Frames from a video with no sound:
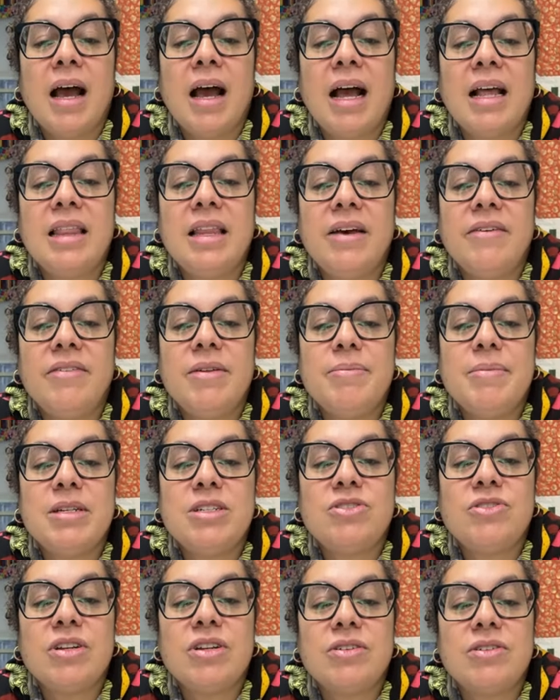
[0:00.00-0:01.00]
I love the
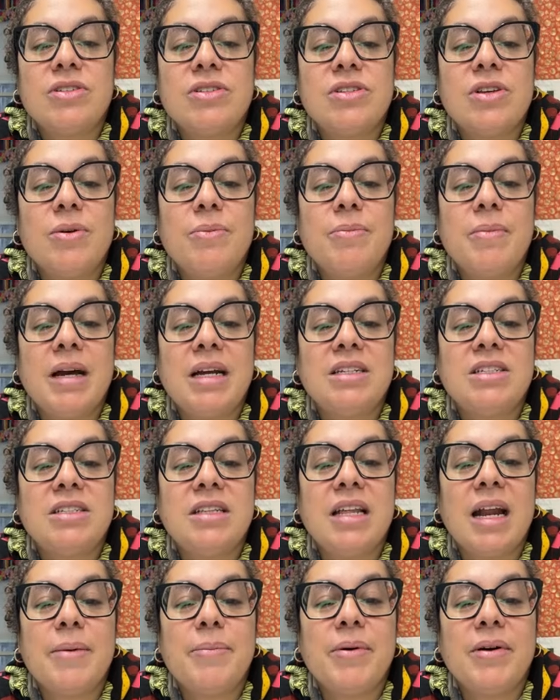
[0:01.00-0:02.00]
mystery quilt so much
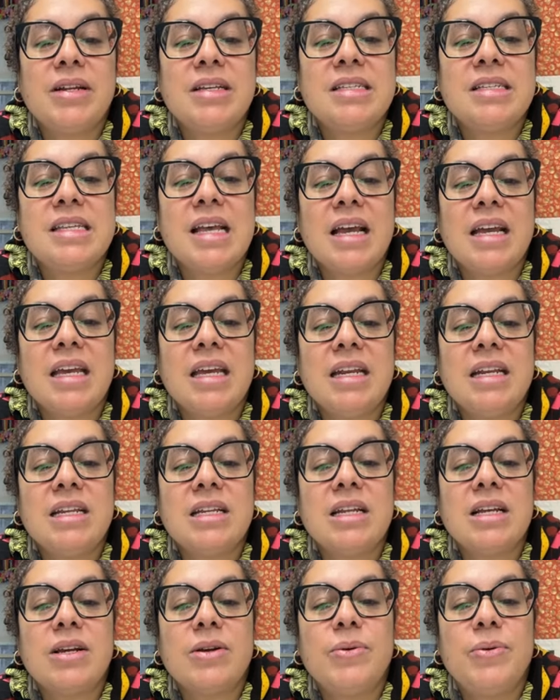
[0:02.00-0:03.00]
that I bought a second
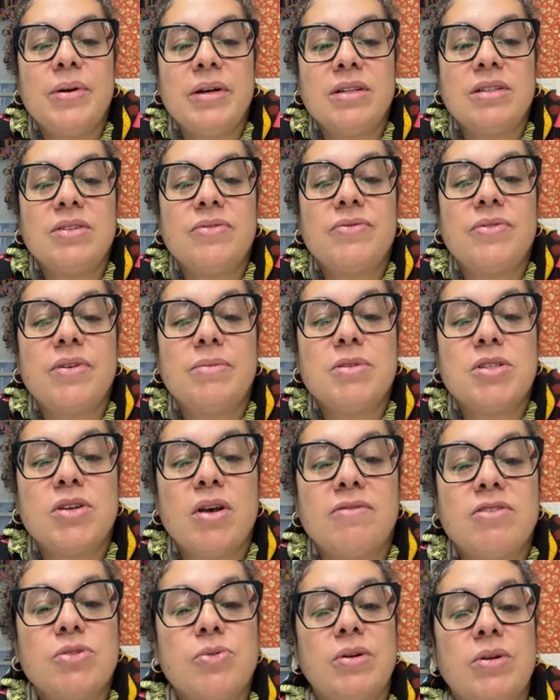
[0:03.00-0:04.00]
quilt from
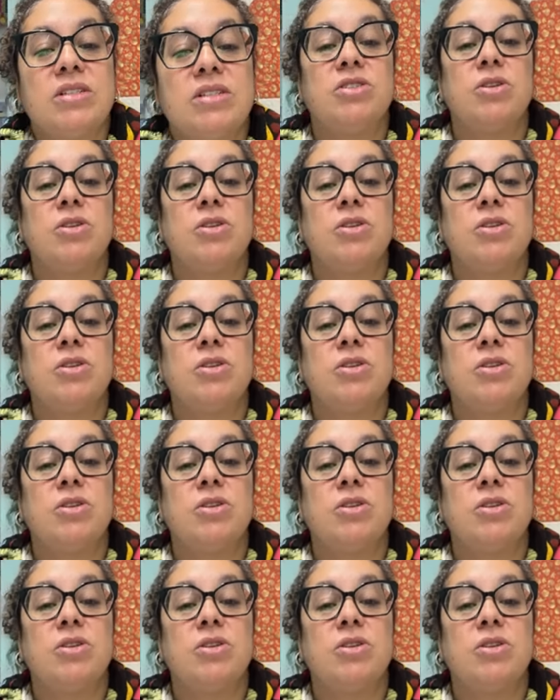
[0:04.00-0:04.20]
Soft Square.